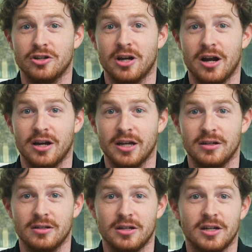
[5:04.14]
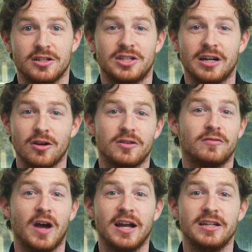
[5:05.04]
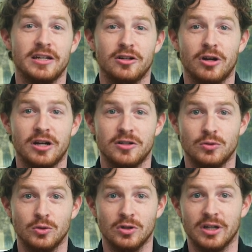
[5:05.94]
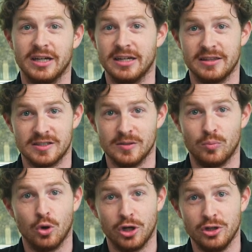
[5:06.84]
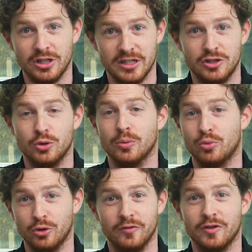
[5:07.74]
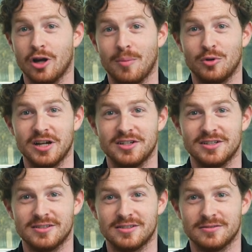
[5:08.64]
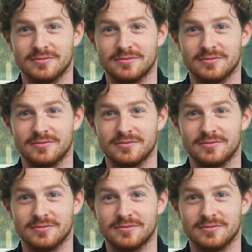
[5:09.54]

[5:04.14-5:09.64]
your area, check out the Find an Integrator tool and get the support you need to improve your operations.